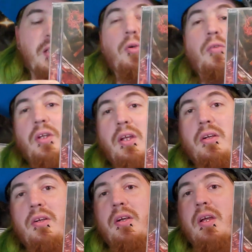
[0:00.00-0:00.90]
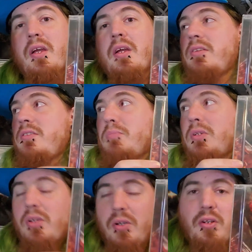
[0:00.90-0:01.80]
Bifurcator's
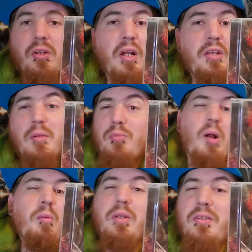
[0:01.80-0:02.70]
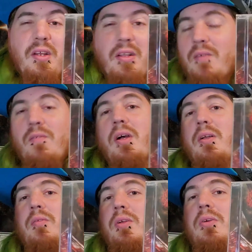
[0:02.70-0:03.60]
material, as I probably said in the
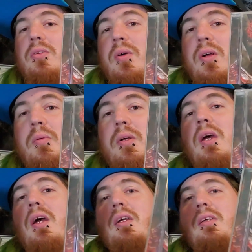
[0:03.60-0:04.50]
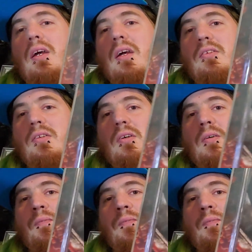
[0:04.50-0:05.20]
vinyl video as well. But yeah, so